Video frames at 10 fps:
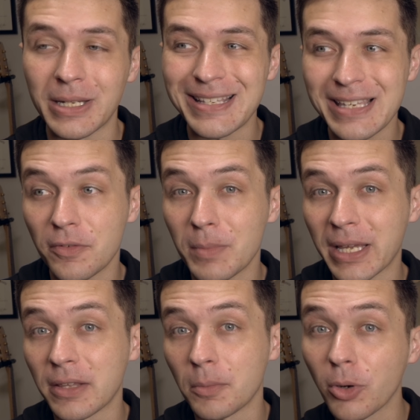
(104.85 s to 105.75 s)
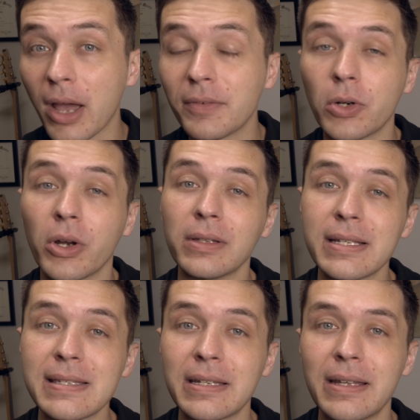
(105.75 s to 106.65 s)
and instead of making them private or
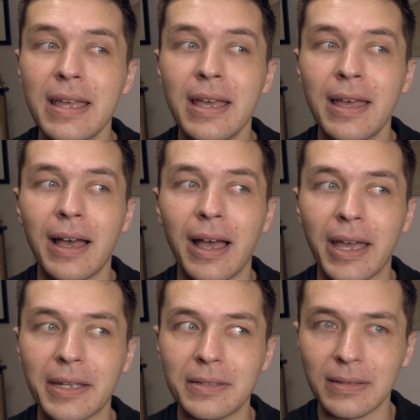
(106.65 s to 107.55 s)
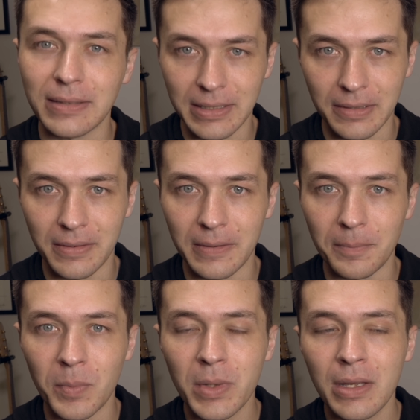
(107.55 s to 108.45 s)
unlisted, I deleted
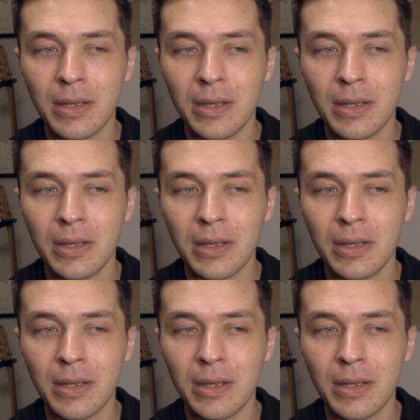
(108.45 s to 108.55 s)
them,